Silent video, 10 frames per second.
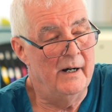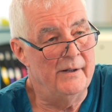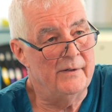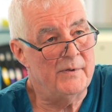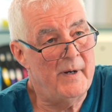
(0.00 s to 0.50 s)

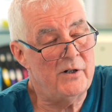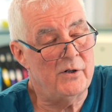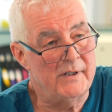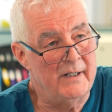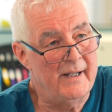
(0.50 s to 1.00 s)
and the
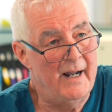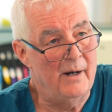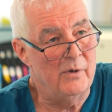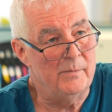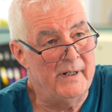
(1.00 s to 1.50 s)
specialty
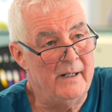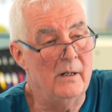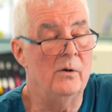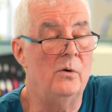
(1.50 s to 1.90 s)
there would be